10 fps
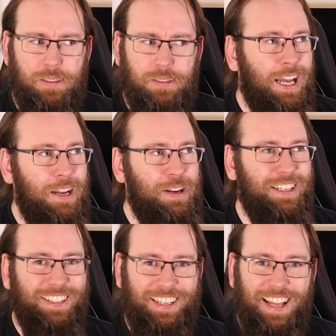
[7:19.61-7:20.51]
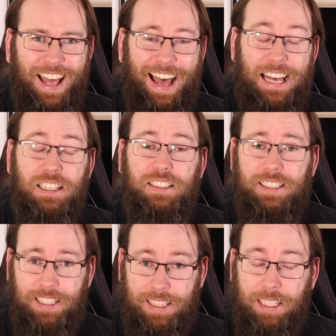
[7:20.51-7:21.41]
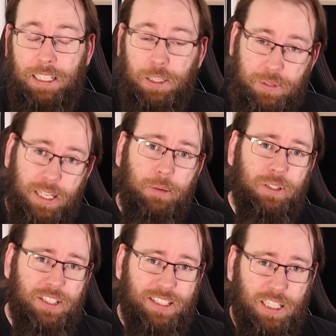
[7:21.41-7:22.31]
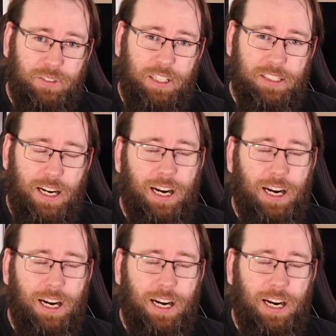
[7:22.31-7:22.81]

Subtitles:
And the thing, like I was saying about the silver guitar,